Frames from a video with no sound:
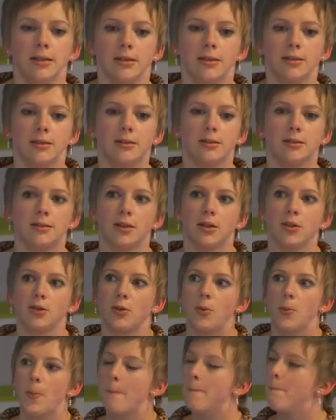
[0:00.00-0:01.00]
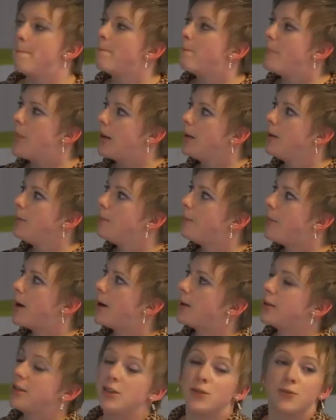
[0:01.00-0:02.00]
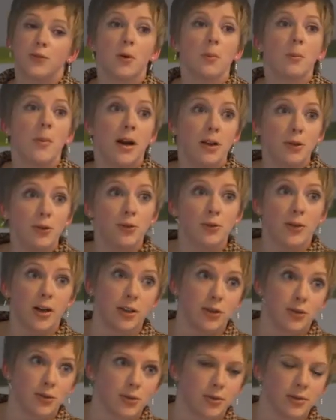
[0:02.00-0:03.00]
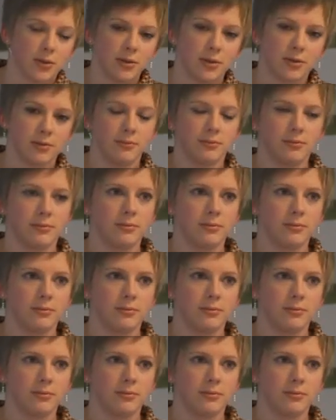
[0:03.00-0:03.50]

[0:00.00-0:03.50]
So the main part is for manufacturers.